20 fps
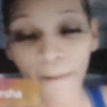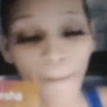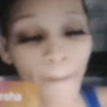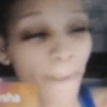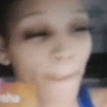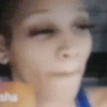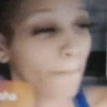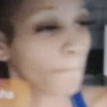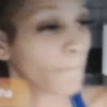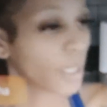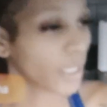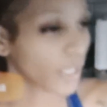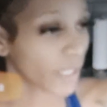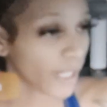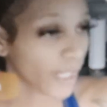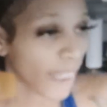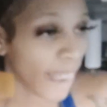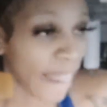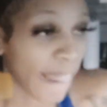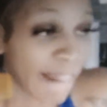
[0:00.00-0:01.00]
Okay. From
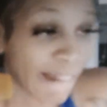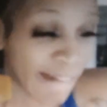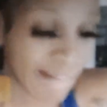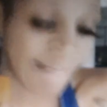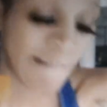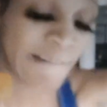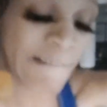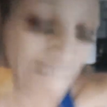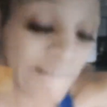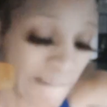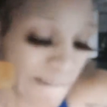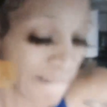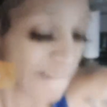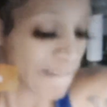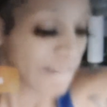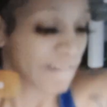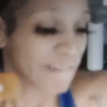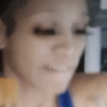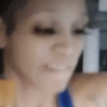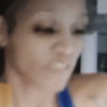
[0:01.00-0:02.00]
Bob
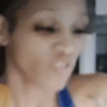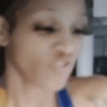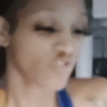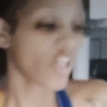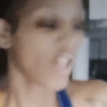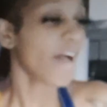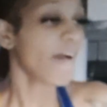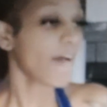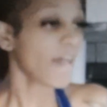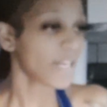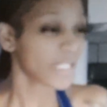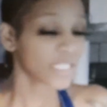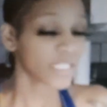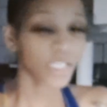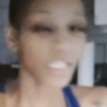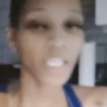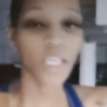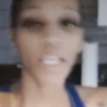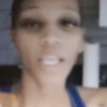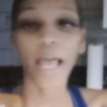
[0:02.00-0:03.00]
McAvoy
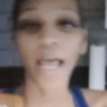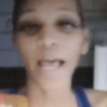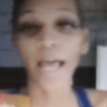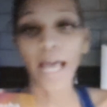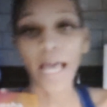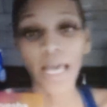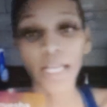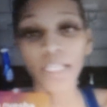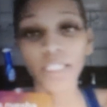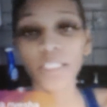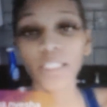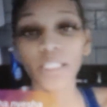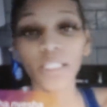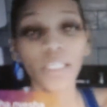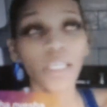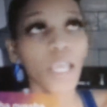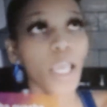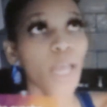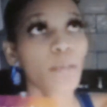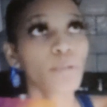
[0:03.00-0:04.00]
about the way
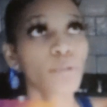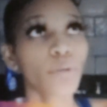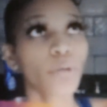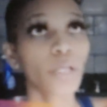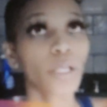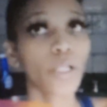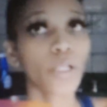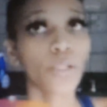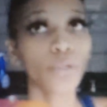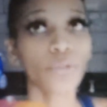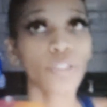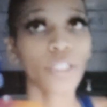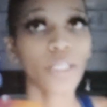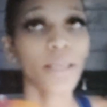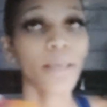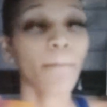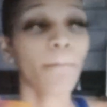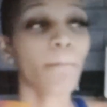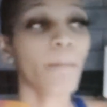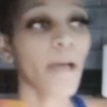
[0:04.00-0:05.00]
he handled
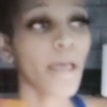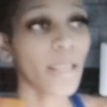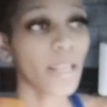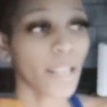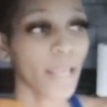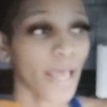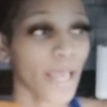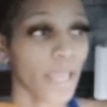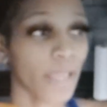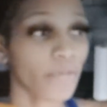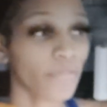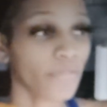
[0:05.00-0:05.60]
my complaint.